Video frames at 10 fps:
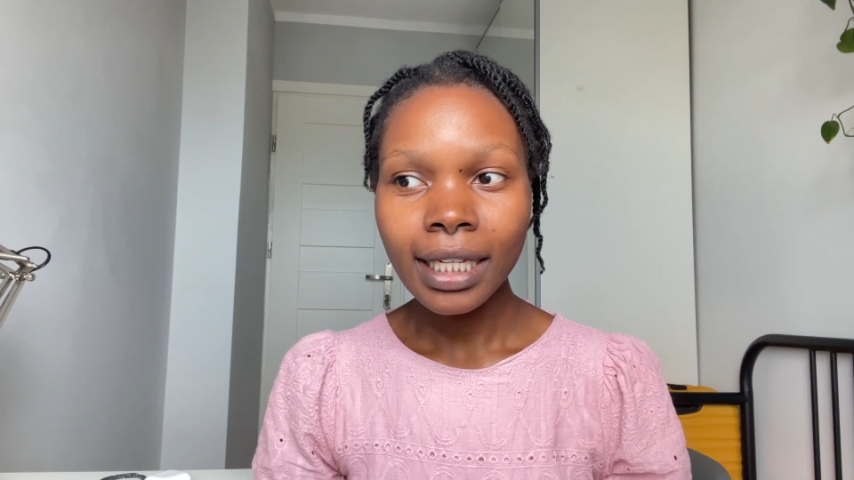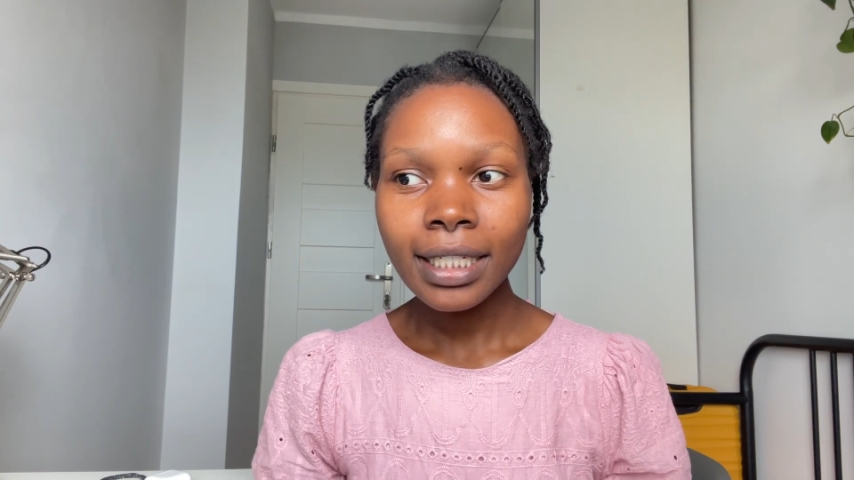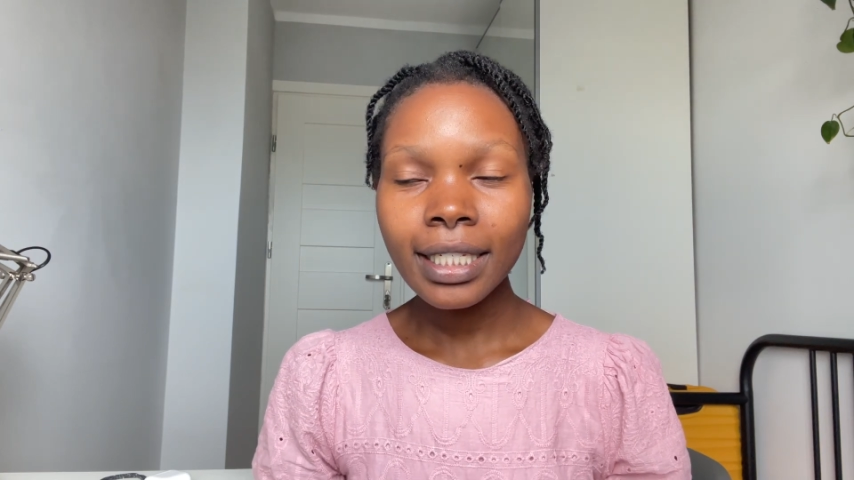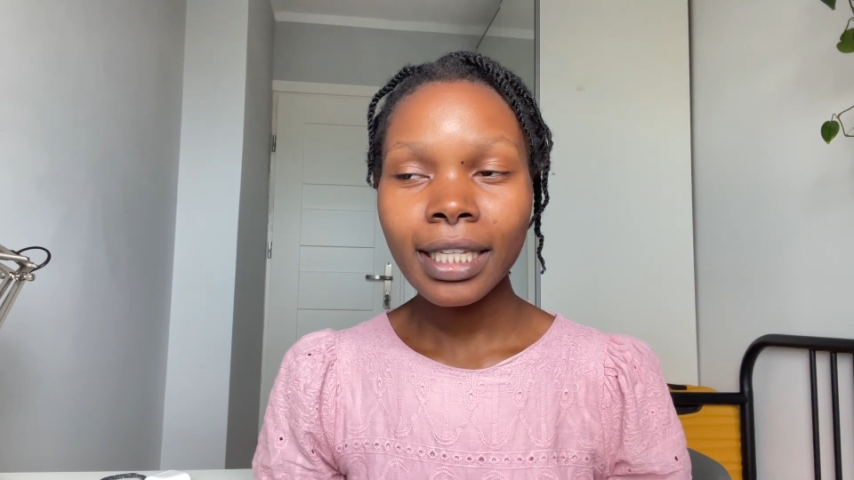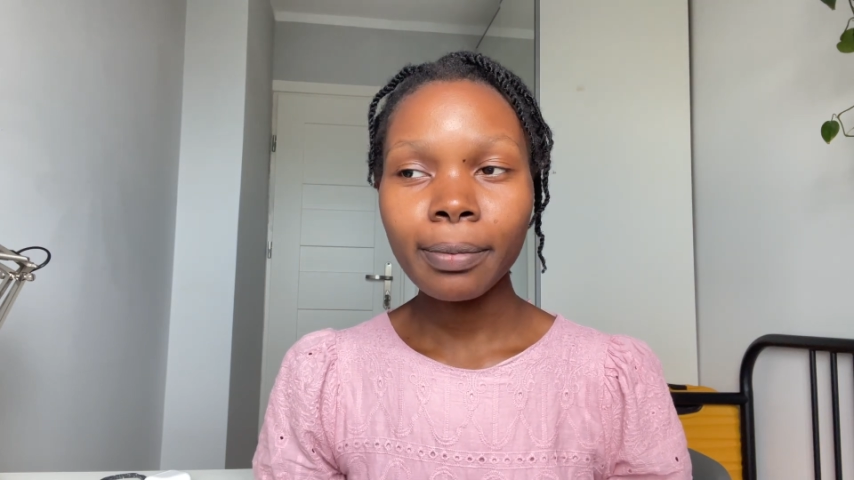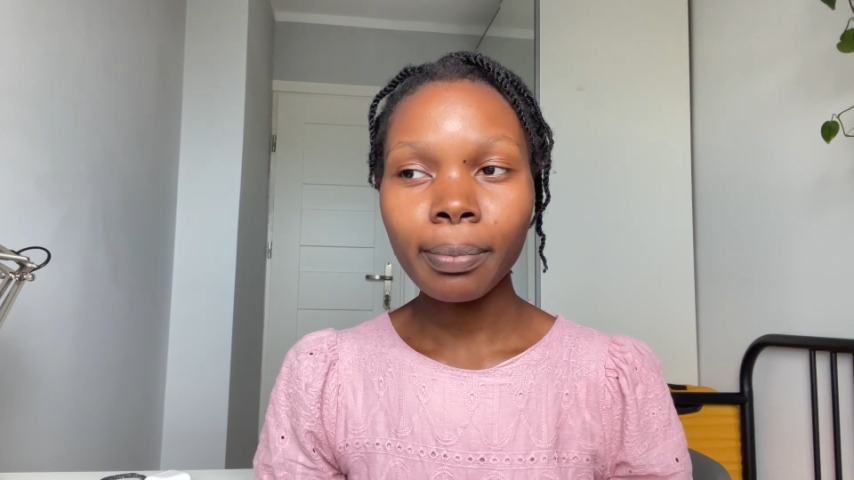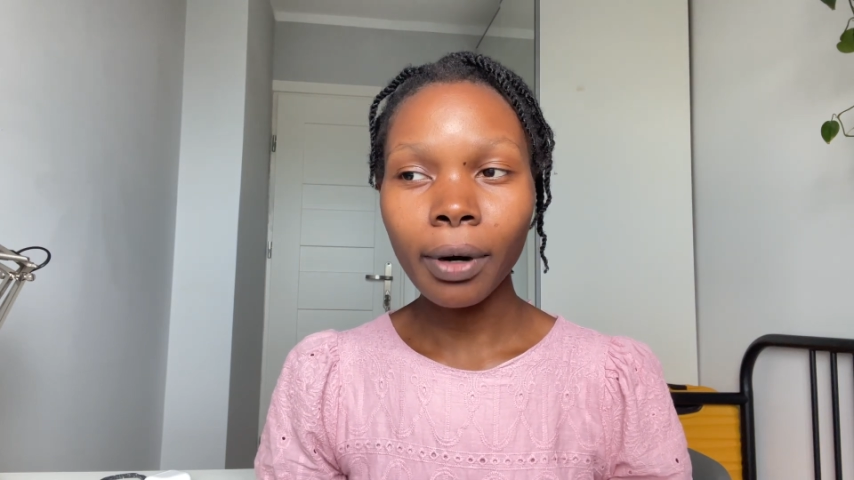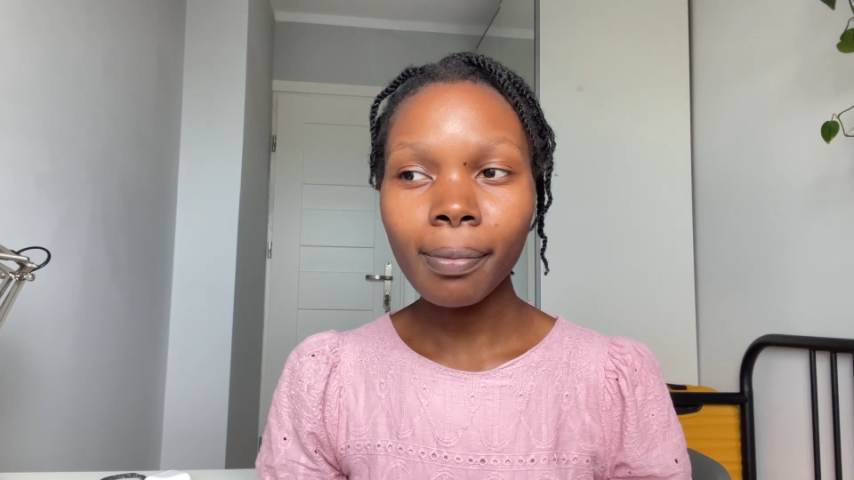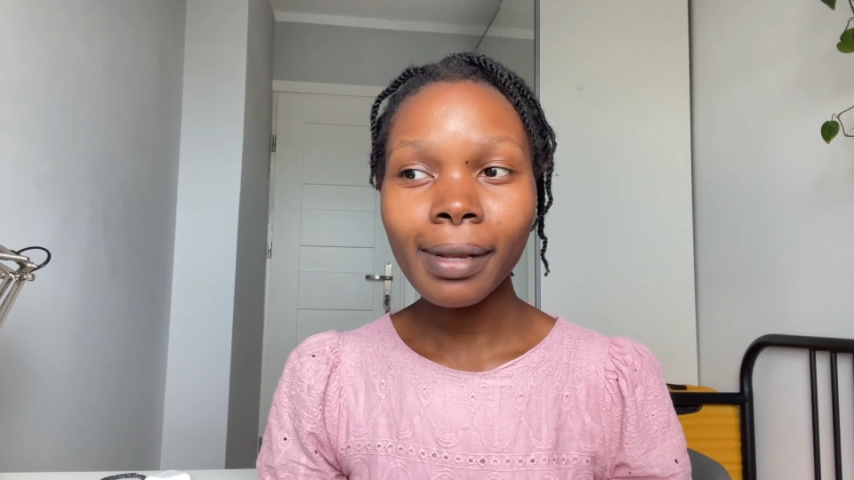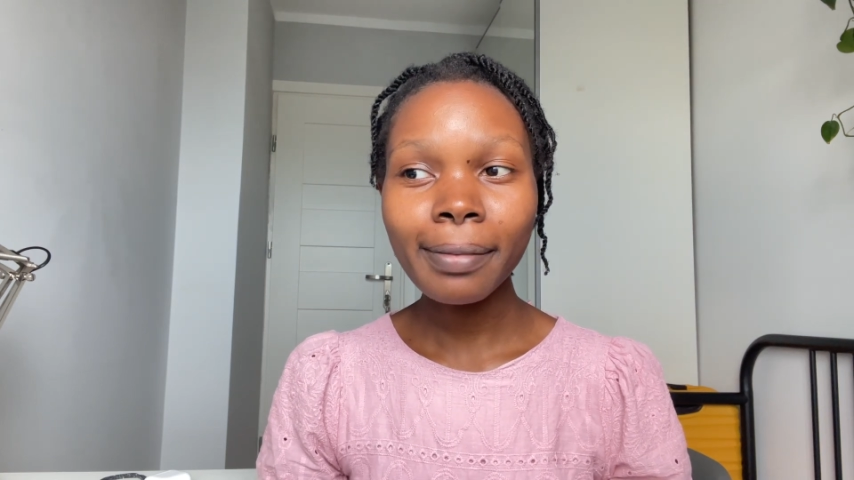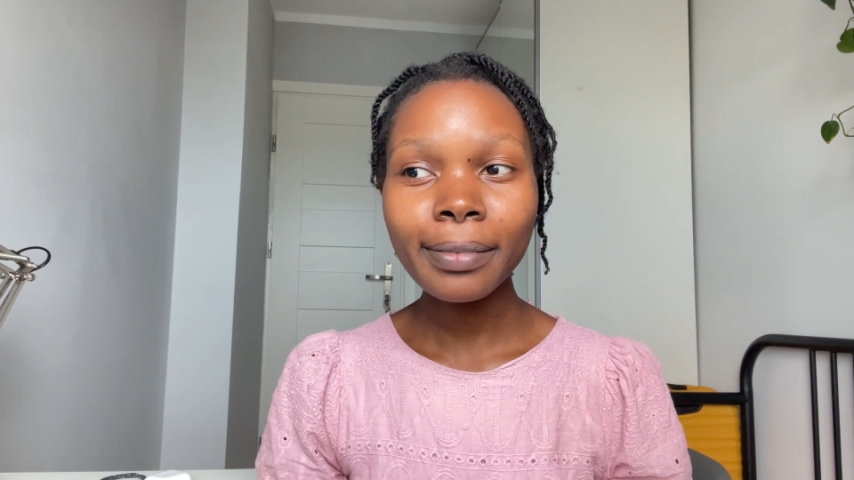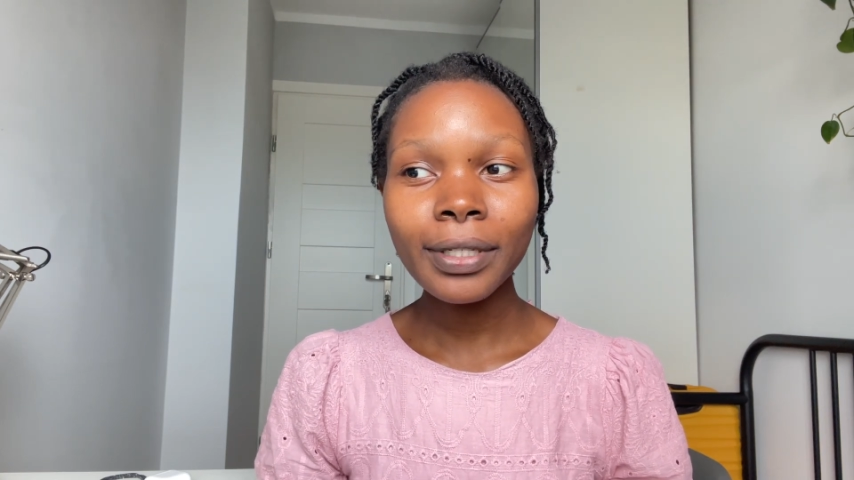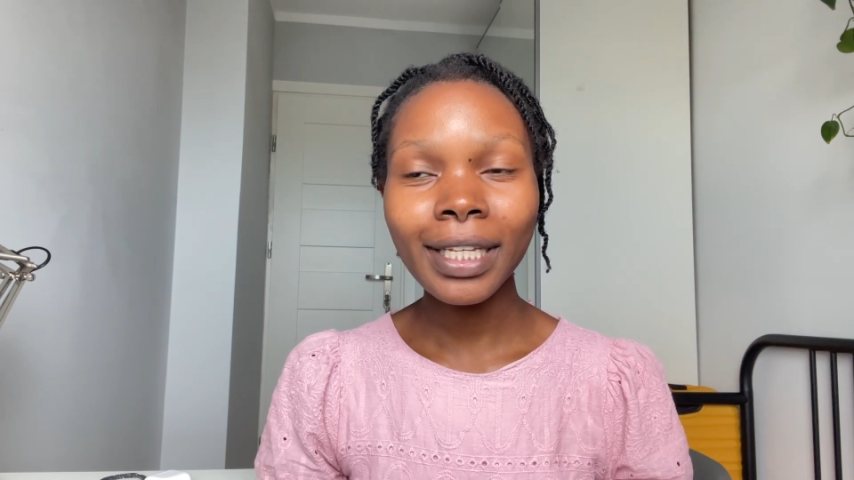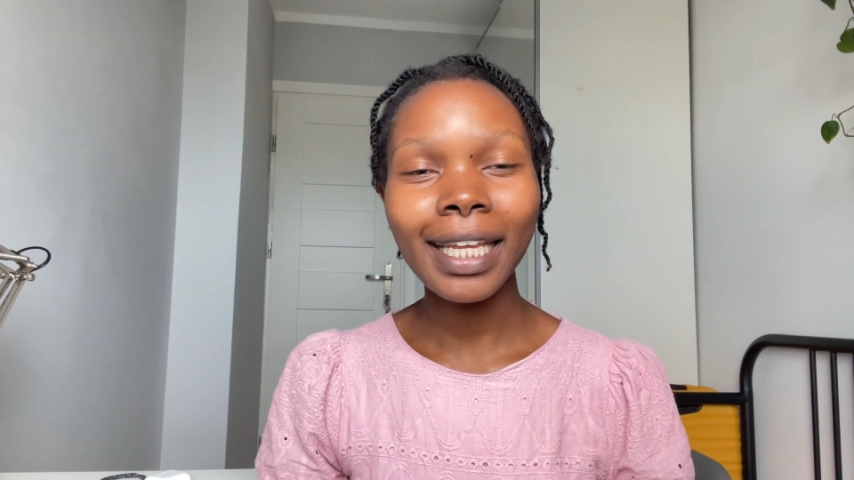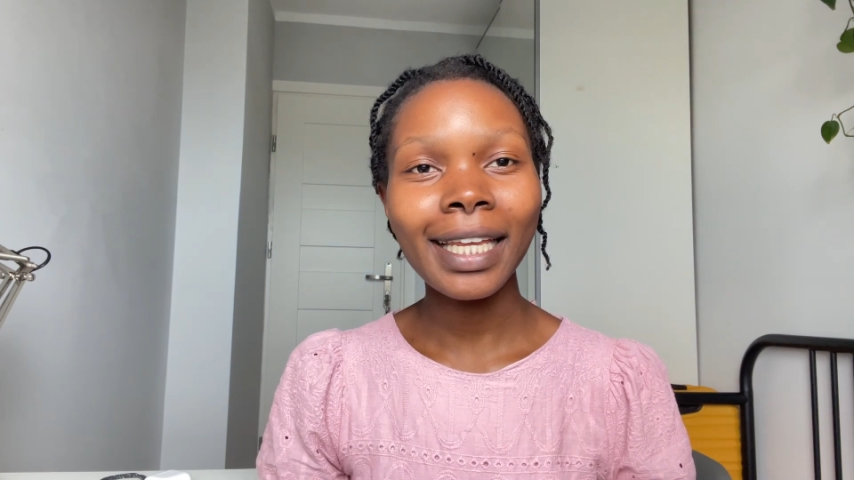See, the problem
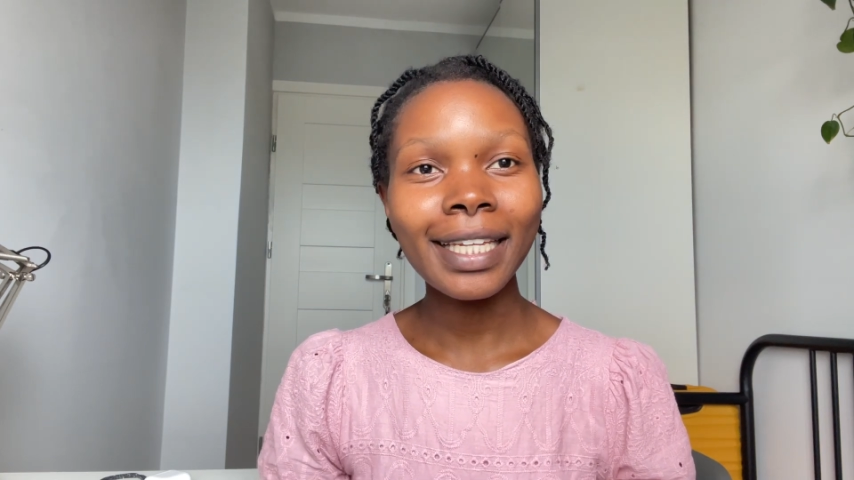today